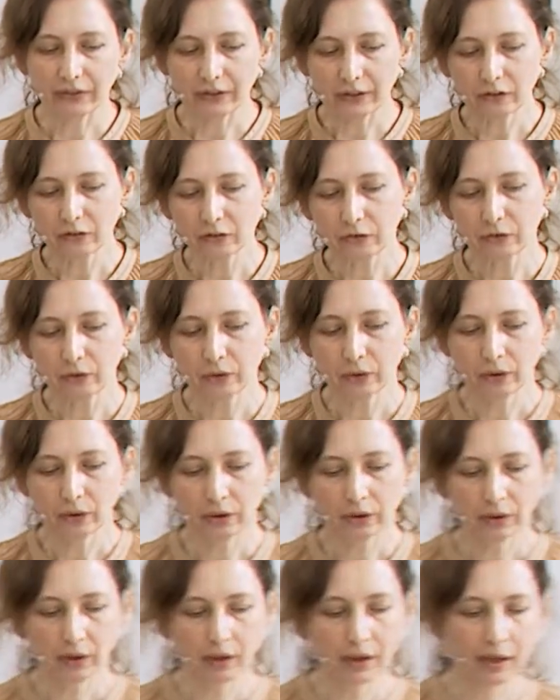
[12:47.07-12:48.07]
this,
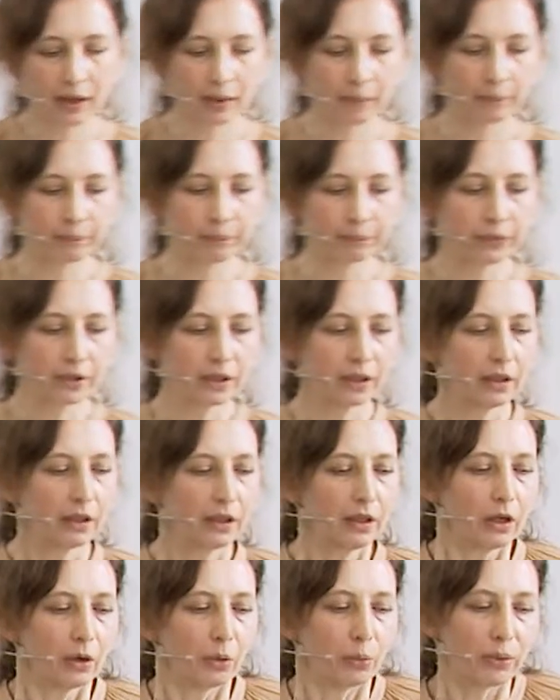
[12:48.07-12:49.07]

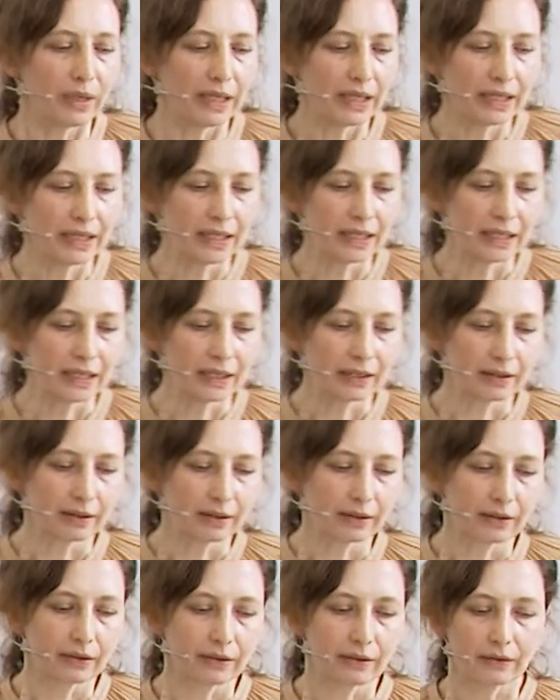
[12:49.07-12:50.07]
we
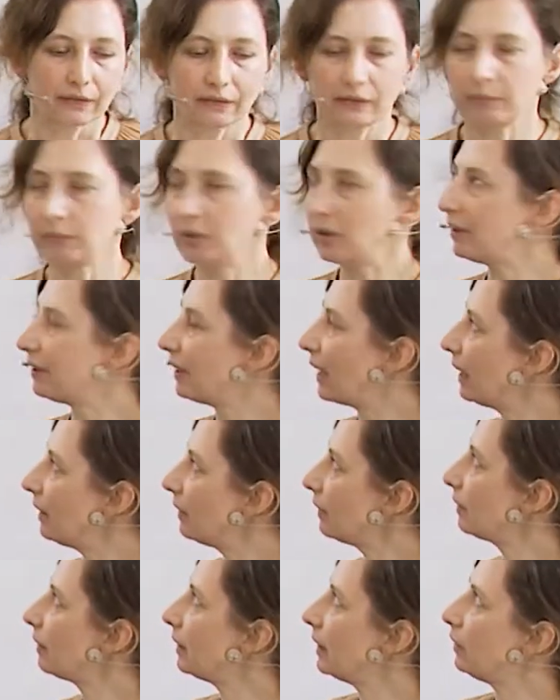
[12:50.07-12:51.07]

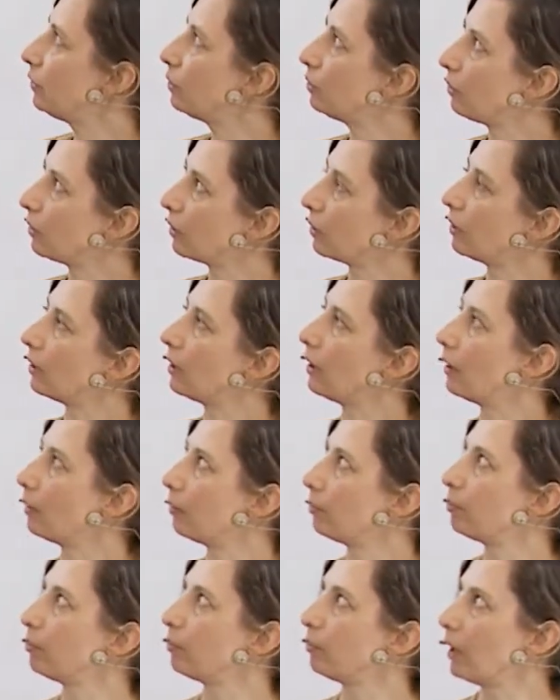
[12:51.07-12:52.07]
simultaneously to
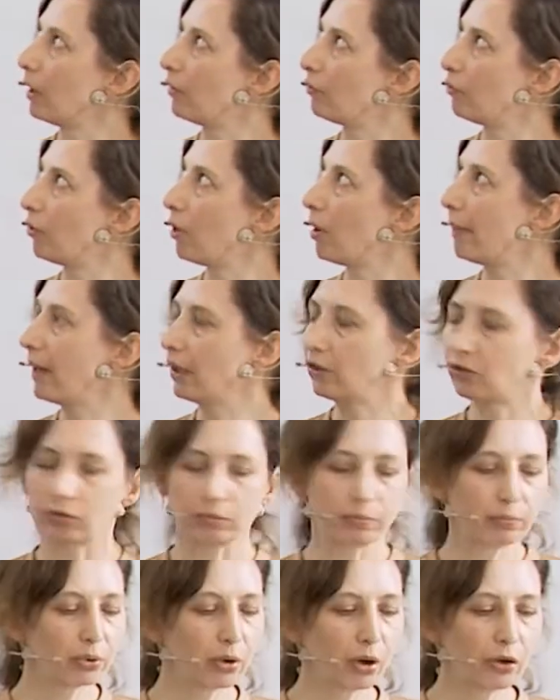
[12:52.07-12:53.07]
the
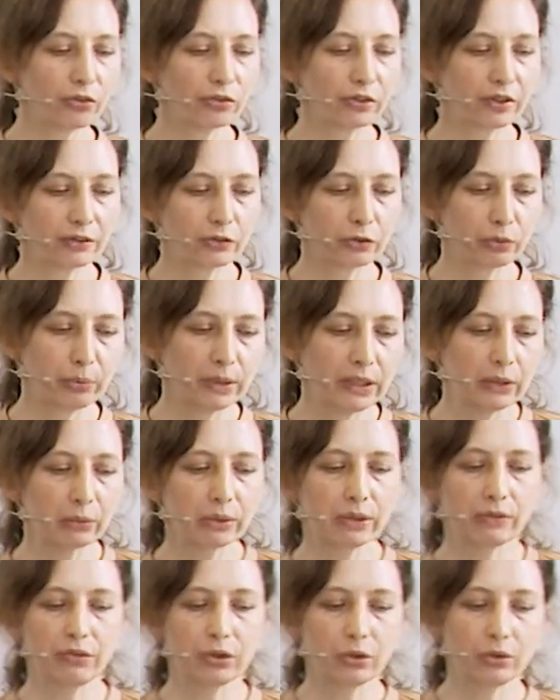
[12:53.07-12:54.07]
aforementioned process, we
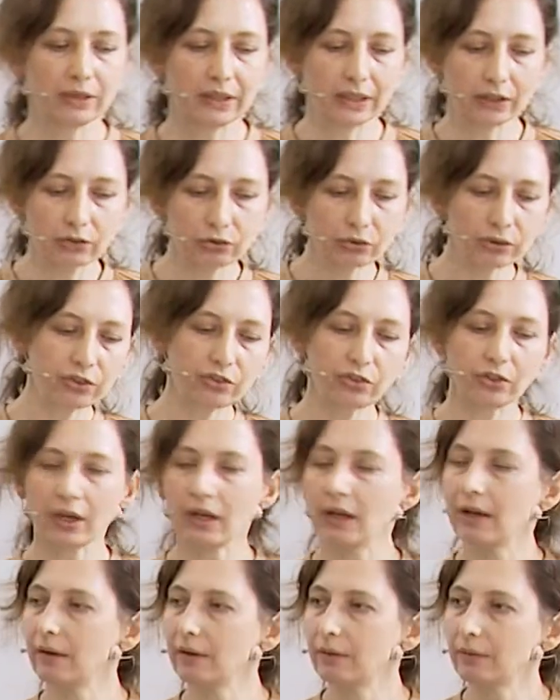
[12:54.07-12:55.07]
reviewed
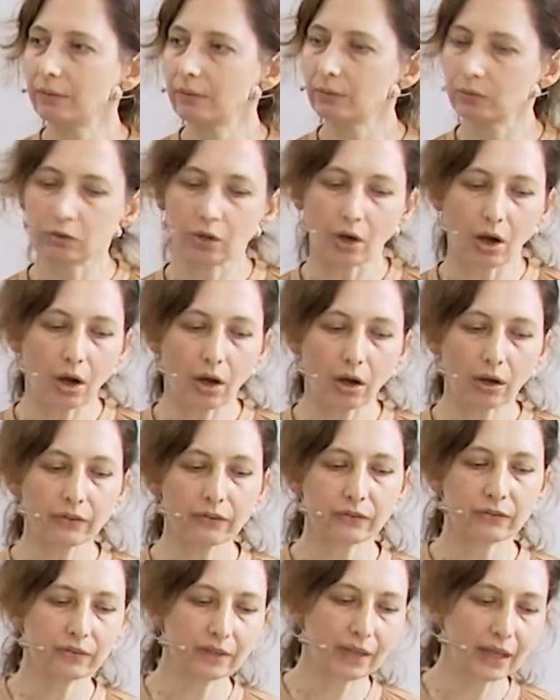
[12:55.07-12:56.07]
literature,
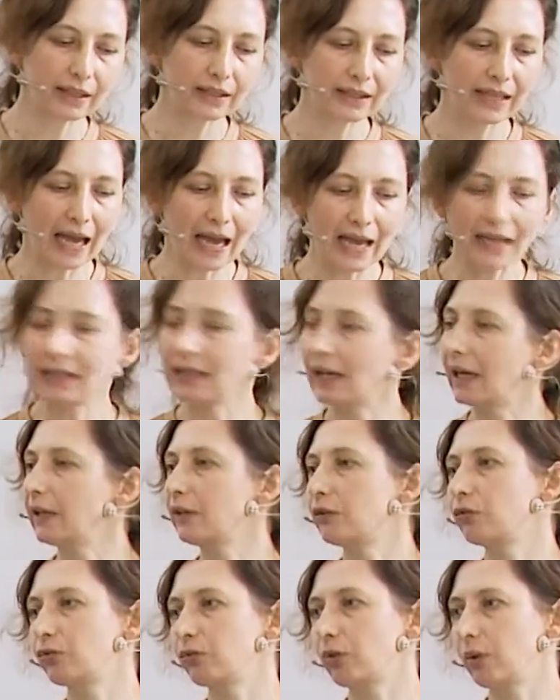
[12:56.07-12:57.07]
talks, and
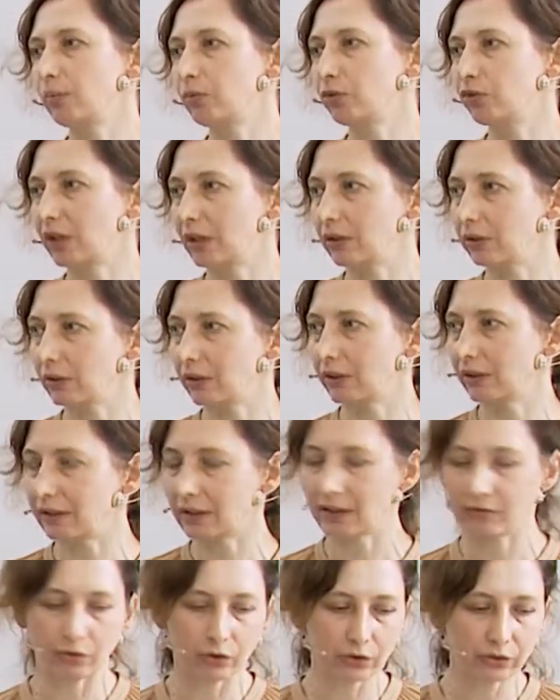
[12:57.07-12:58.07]
guidelines from gender and
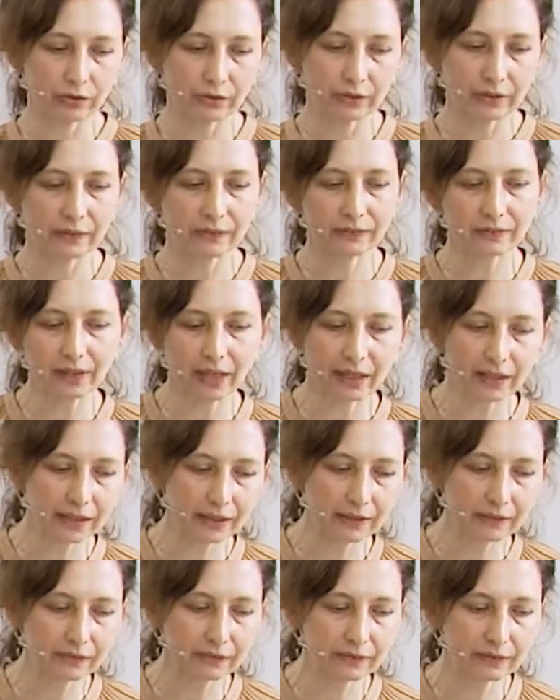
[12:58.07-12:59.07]
diversity
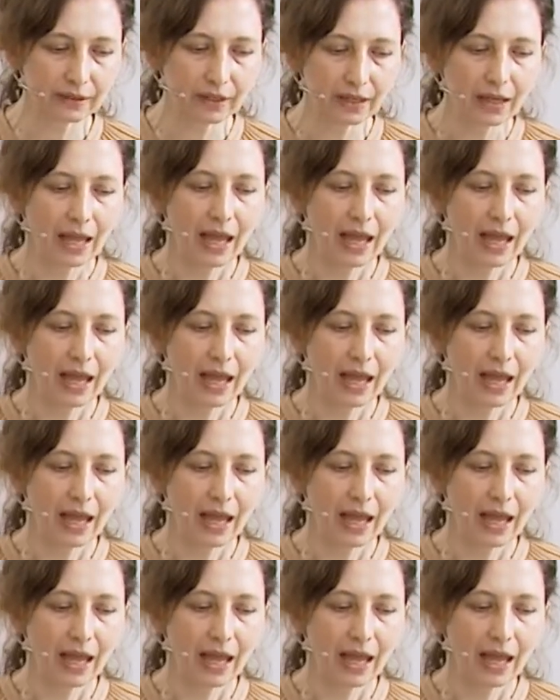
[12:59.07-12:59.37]
studies,